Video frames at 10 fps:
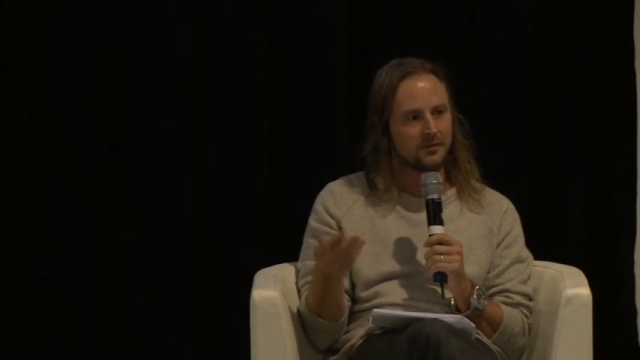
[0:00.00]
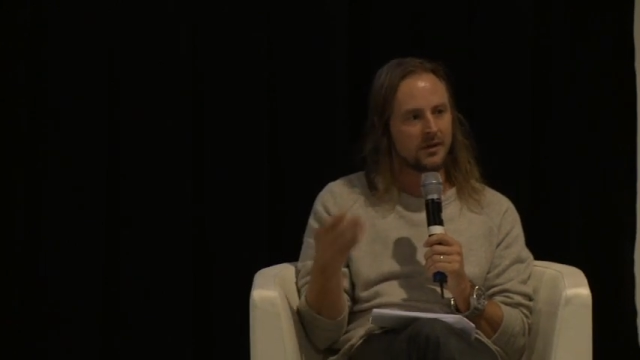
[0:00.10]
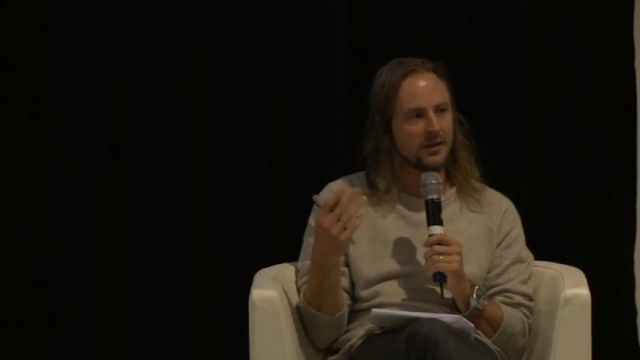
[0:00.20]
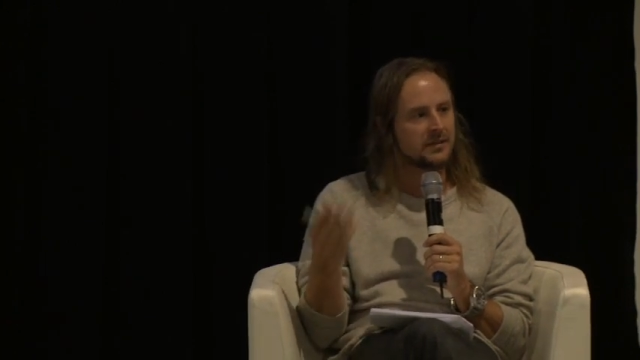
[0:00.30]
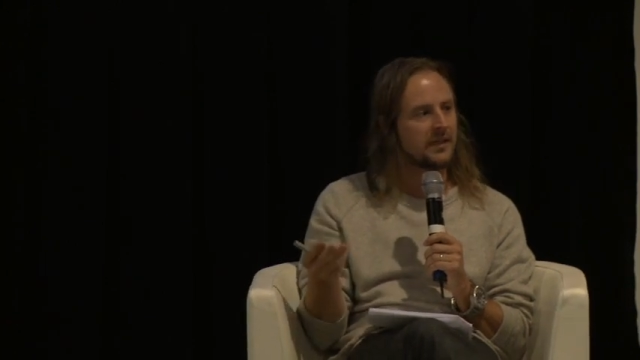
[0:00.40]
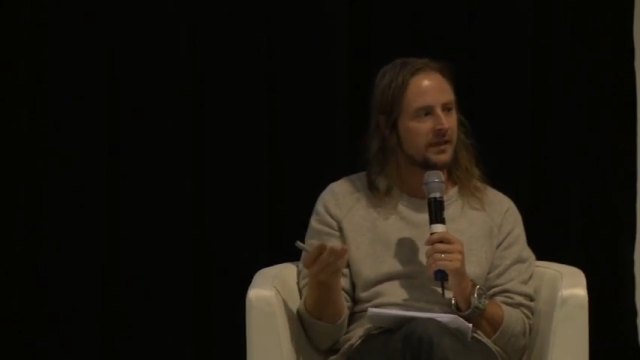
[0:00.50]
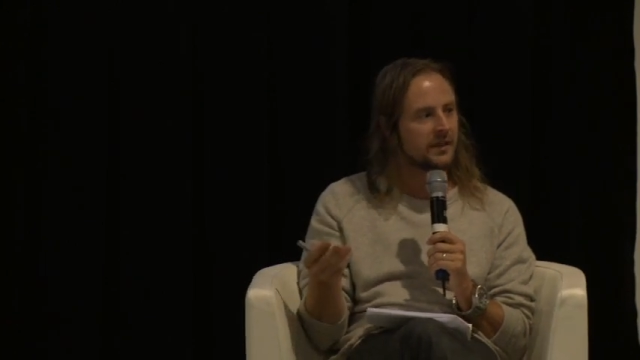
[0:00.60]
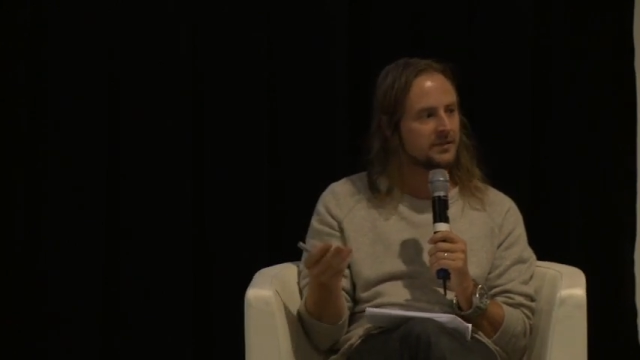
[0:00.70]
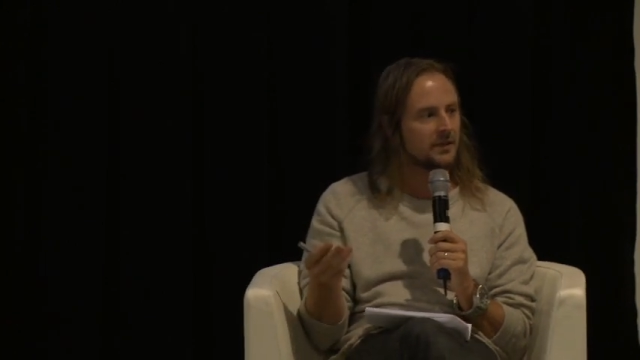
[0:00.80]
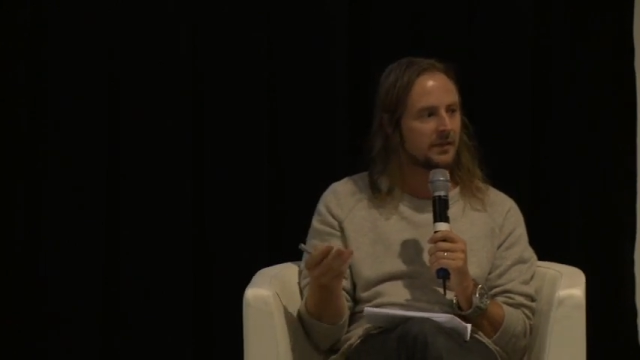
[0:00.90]
to like
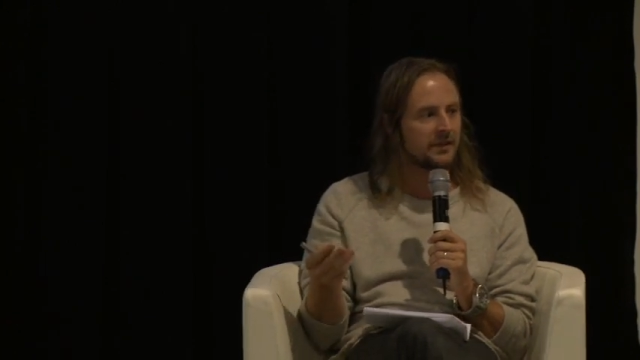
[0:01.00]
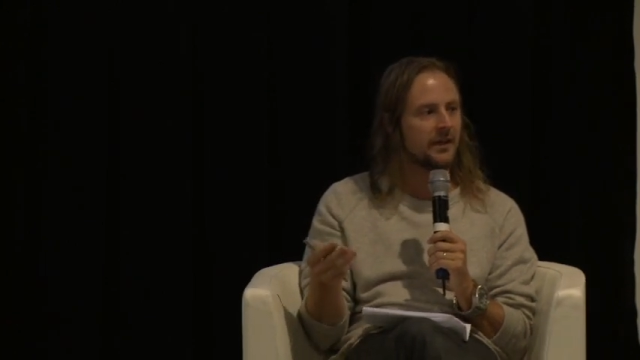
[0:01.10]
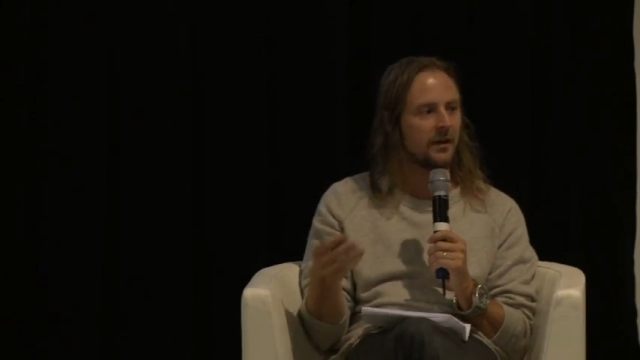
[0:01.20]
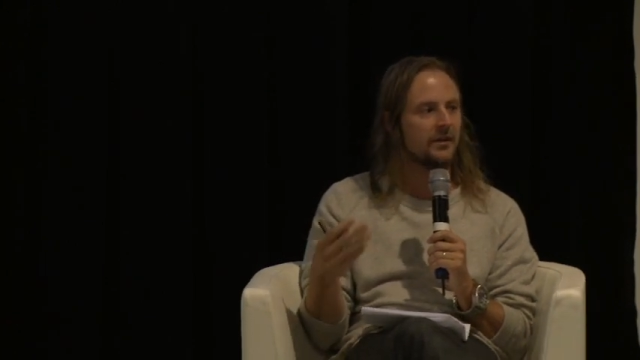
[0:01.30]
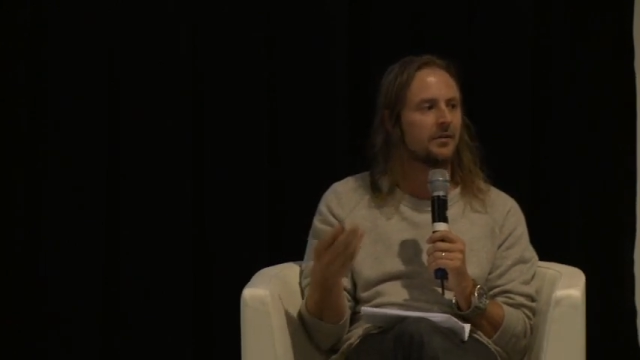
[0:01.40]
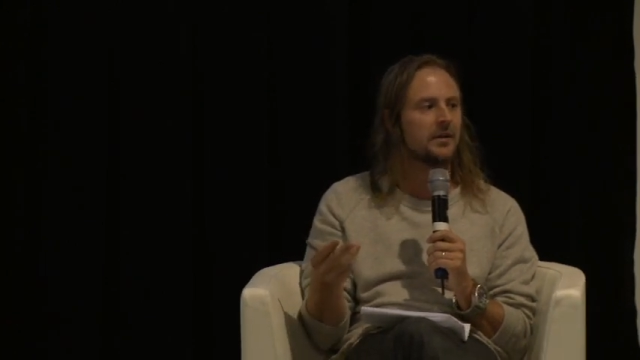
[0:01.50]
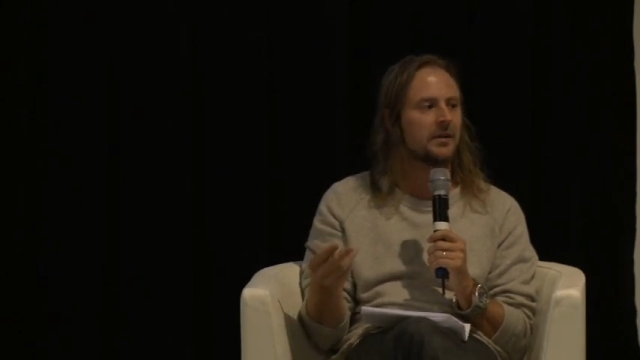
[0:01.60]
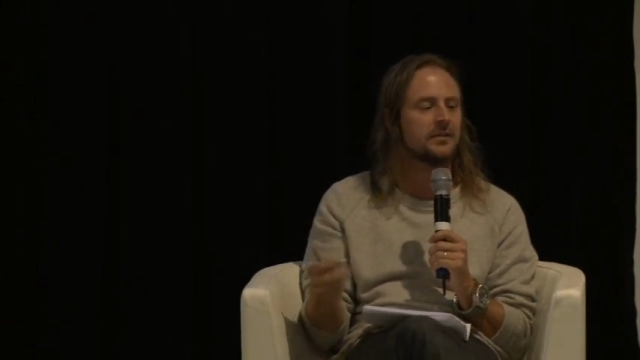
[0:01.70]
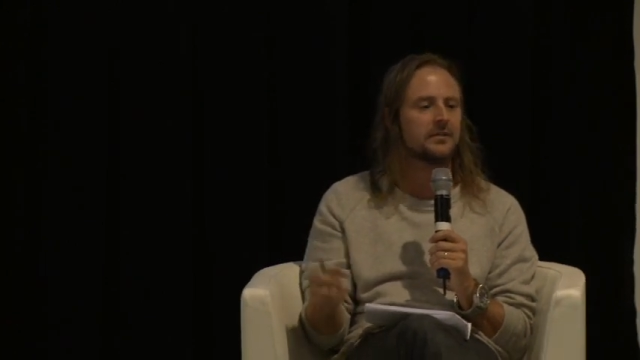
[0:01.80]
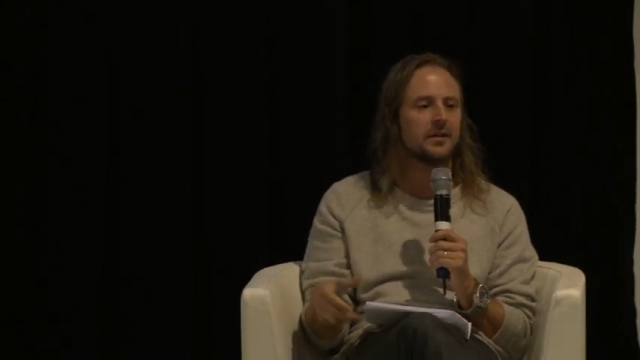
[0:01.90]
taking something down, I would
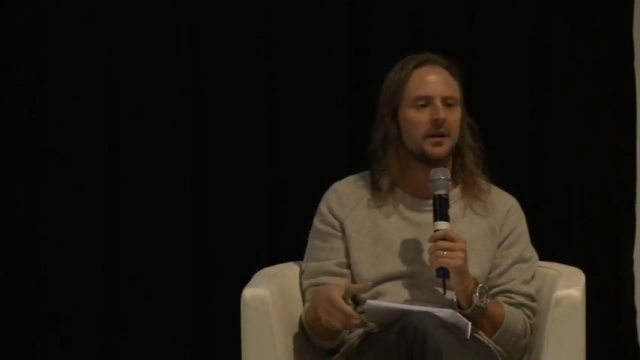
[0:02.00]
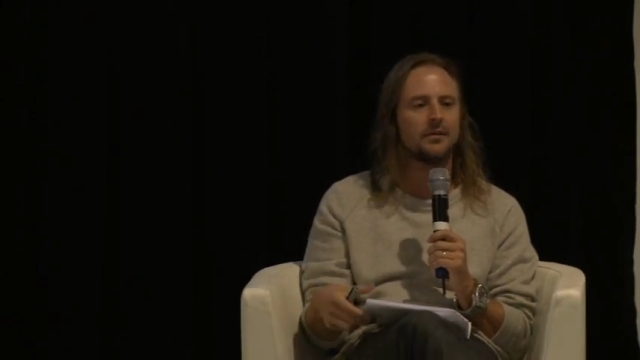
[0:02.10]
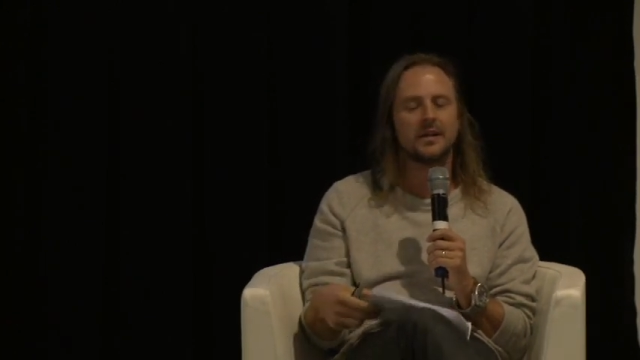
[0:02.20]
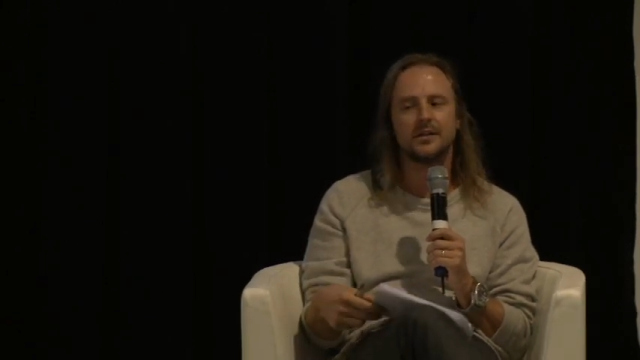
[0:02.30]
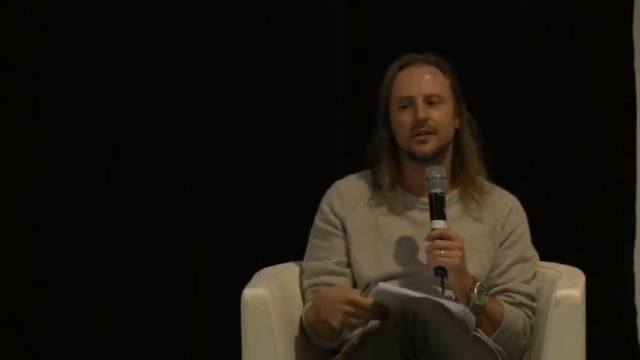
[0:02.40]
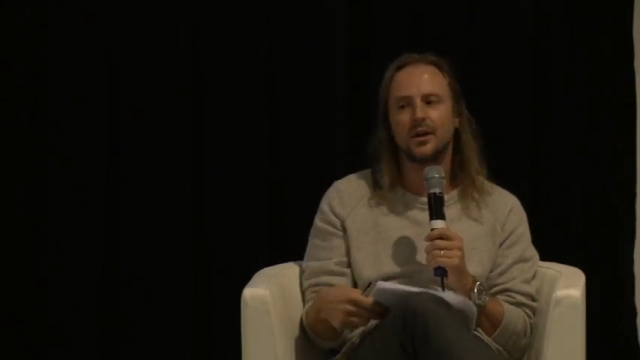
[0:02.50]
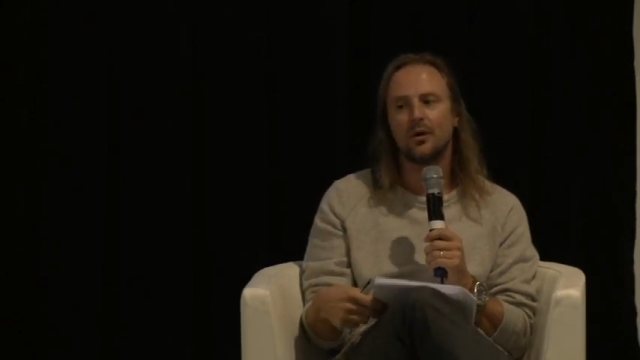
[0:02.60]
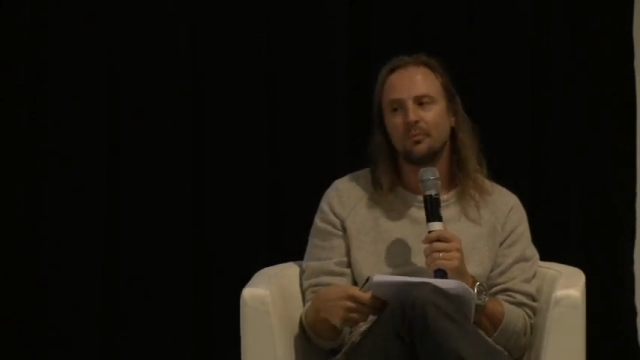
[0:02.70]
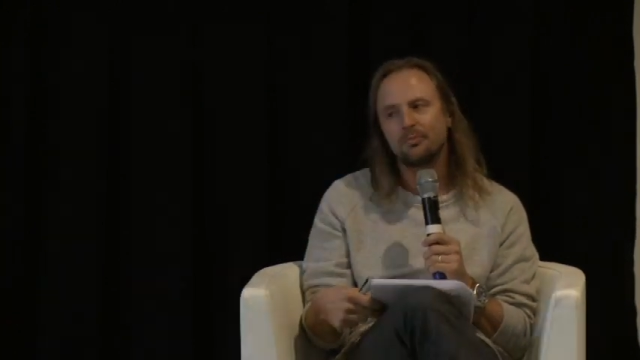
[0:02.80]
get to go.